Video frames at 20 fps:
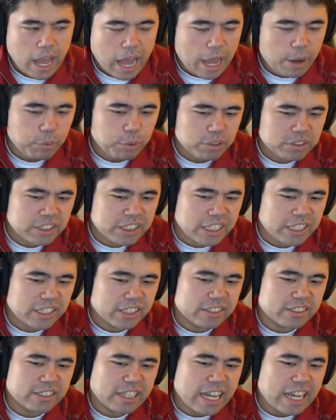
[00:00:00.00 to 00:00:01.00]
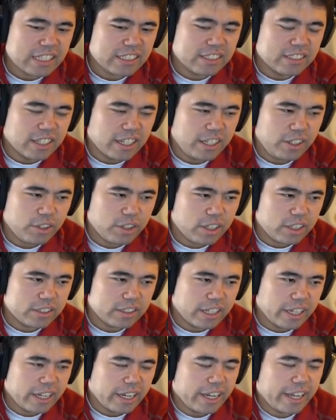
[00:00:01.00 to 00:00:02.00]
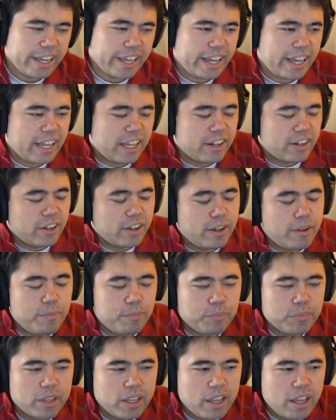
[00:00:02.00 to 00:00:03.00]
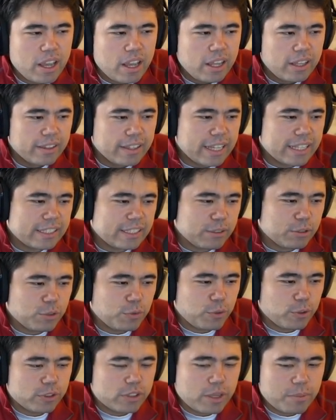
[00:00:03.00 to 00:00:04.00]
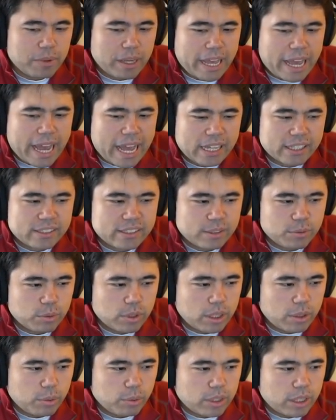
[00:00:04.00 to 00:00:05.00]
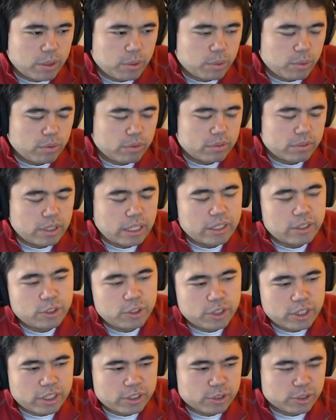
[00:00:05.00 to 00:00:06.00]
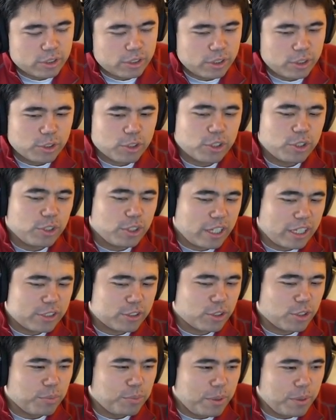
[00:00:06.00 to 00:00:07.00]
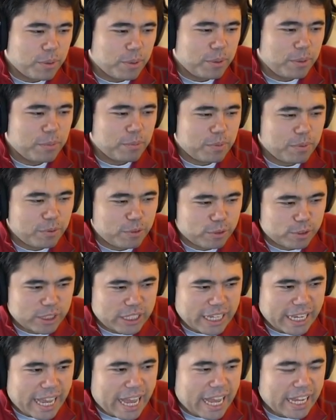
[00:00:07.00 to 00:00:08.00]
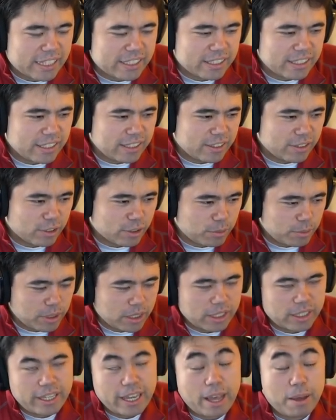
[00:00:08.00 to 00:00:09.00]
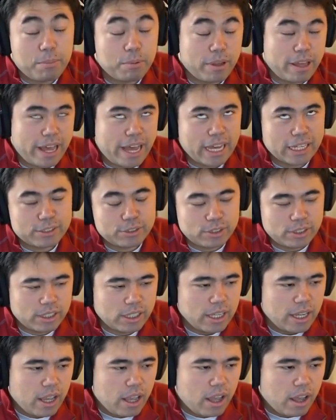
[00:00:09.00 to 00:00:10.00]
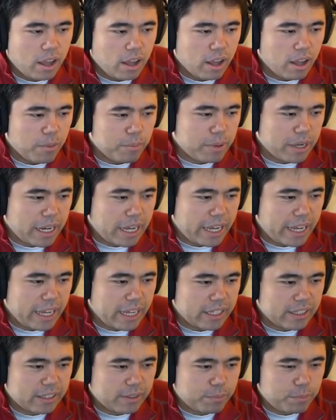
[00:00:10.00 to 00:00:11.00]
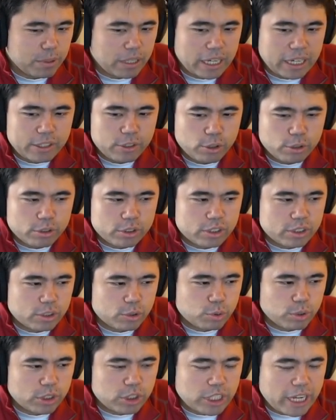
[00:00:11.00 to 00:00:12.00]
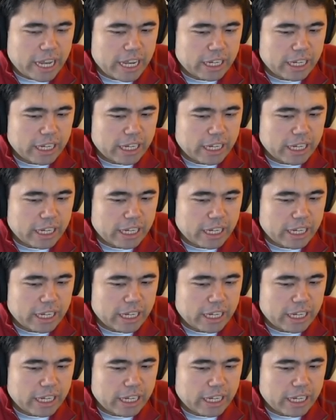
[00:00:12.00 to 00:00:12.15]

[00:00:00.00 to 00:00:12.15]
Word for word: I will say this last night, you guys, I, I had um last night was the first time by accident when I when I I know you guys are gonna you guys are gonna mute on me for saying accident. You're gonna be like Kappa accident. Um, but I, but I noticed Twitch